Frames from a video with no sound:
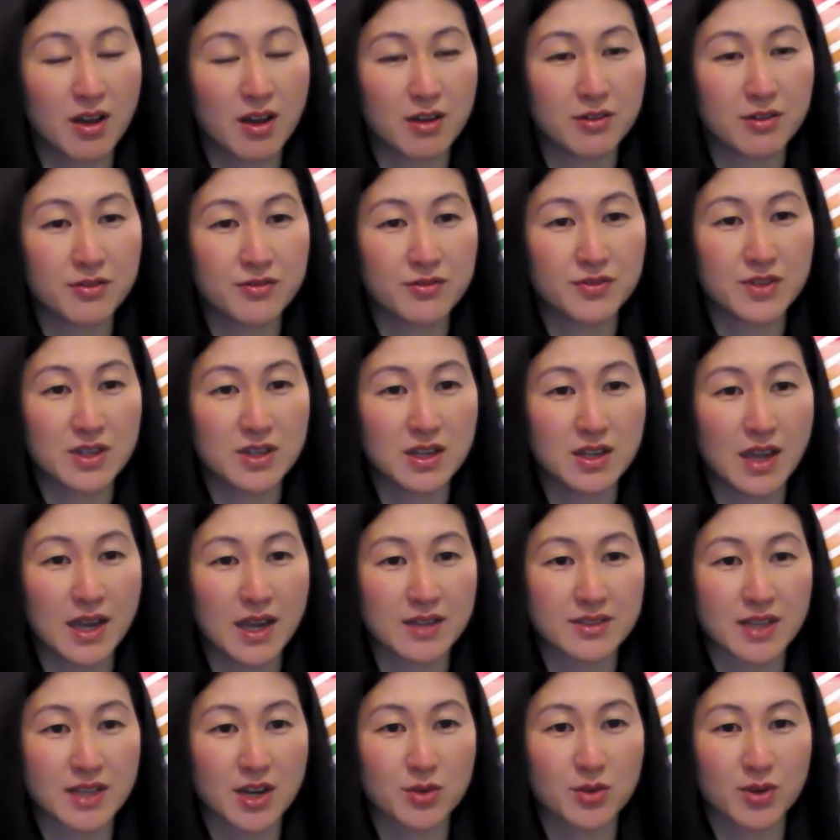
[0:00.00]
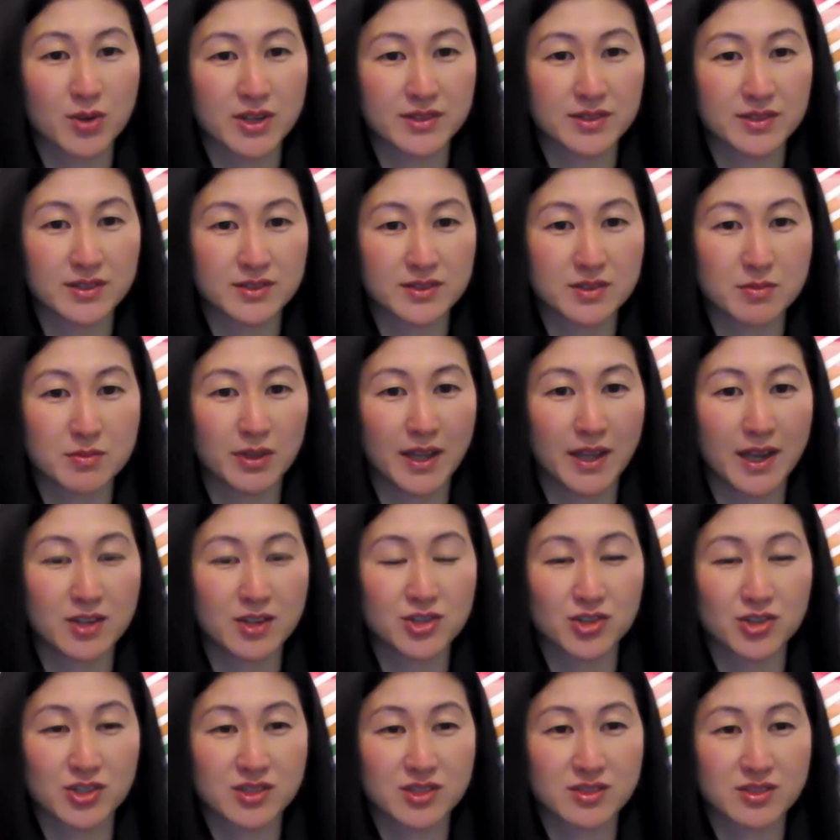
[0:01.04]
of the anti-racism
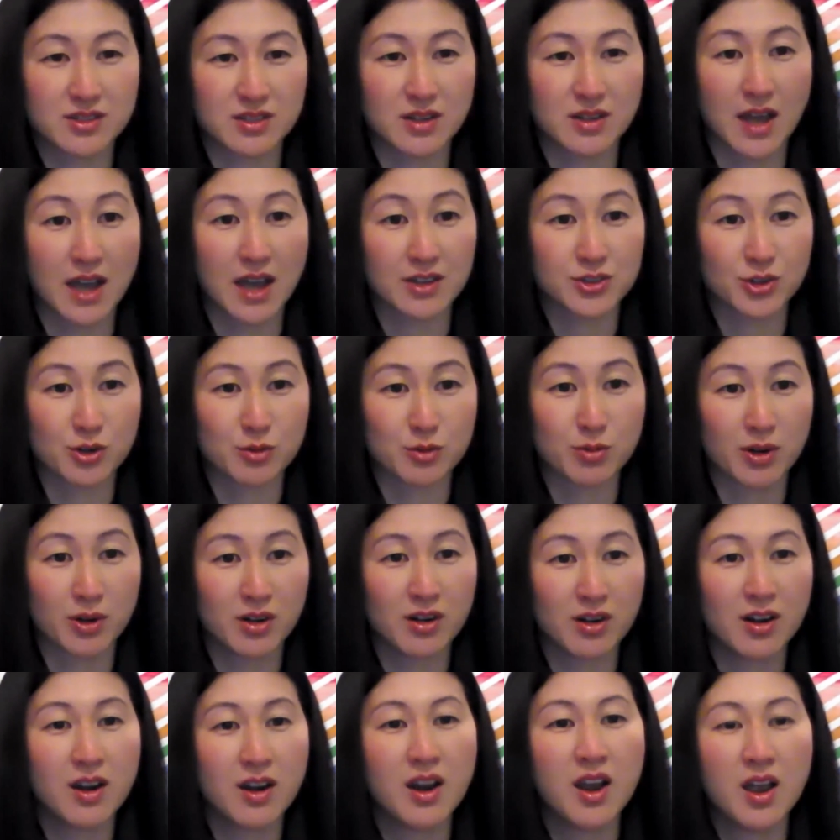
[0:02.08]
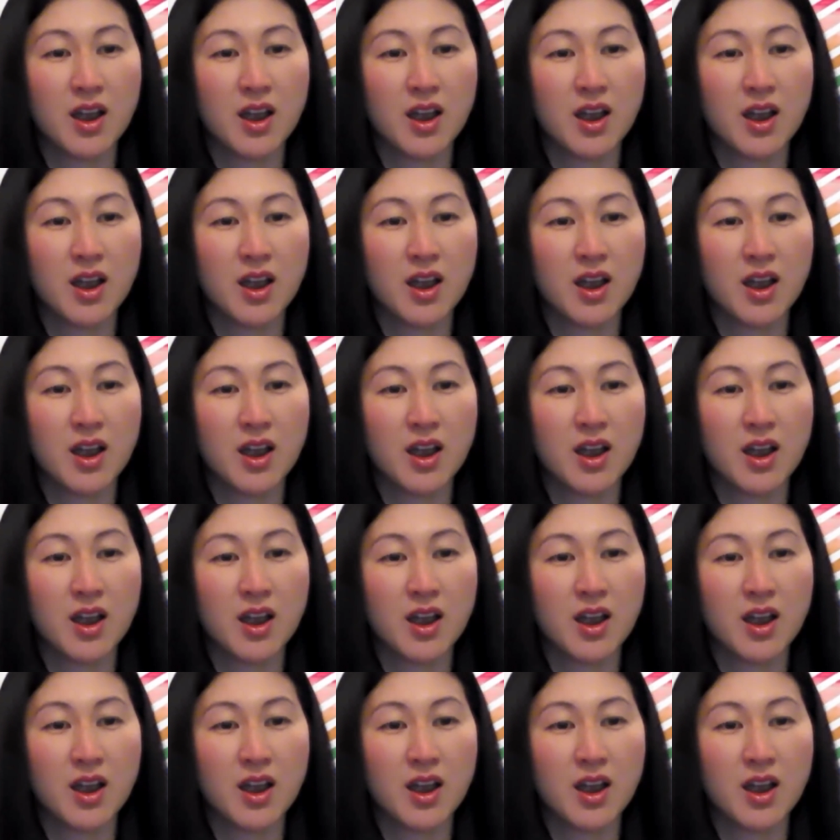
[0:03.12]
plan just in October.